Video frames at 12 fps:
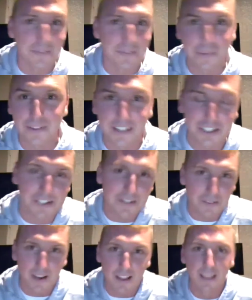position,
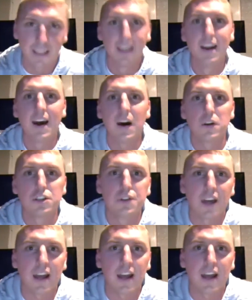right? How did you
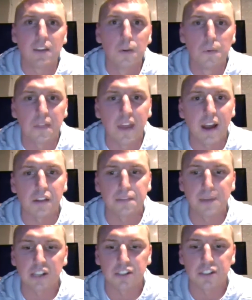kind of deal with that,
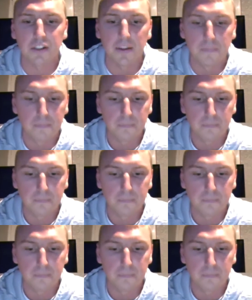especially,